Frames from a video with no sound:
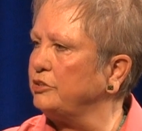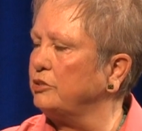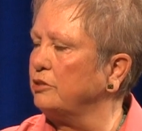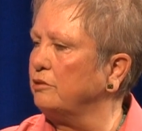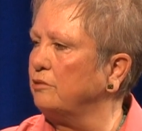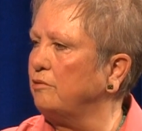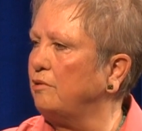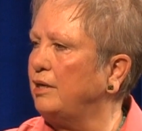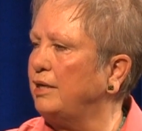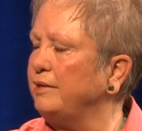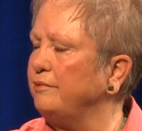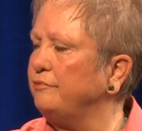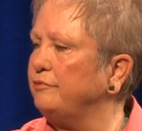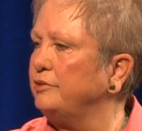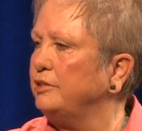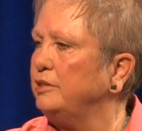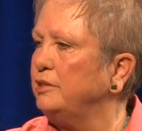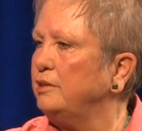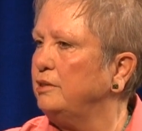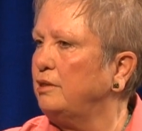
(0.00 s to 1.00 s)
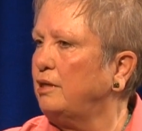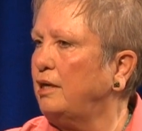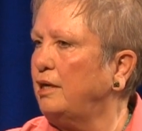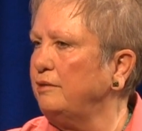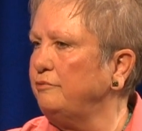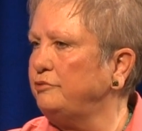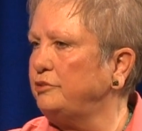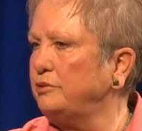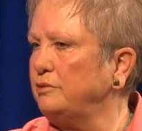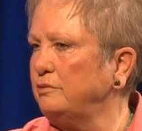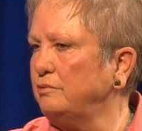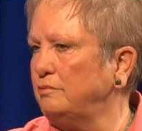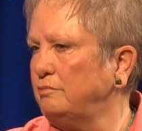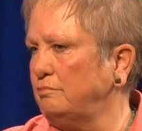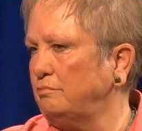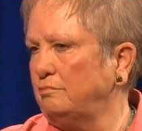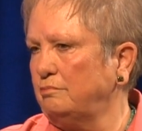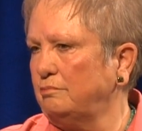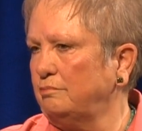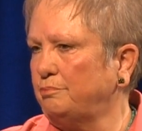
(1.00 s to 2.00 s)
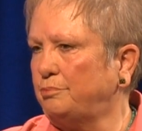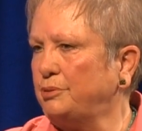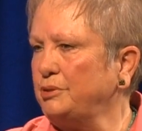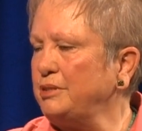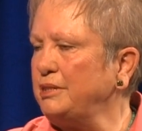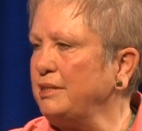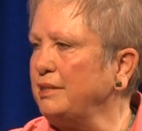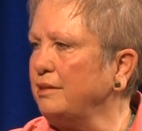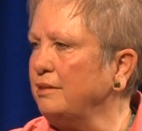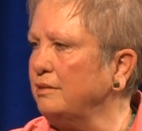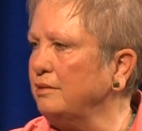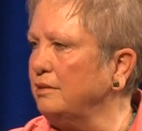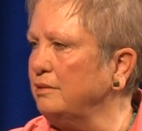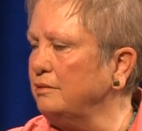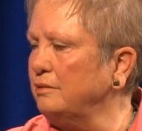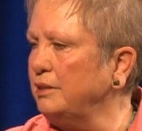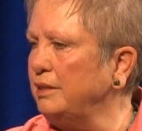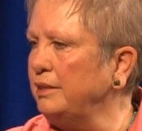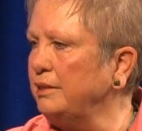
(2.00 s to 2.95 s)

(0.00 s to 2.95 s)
So I've presented in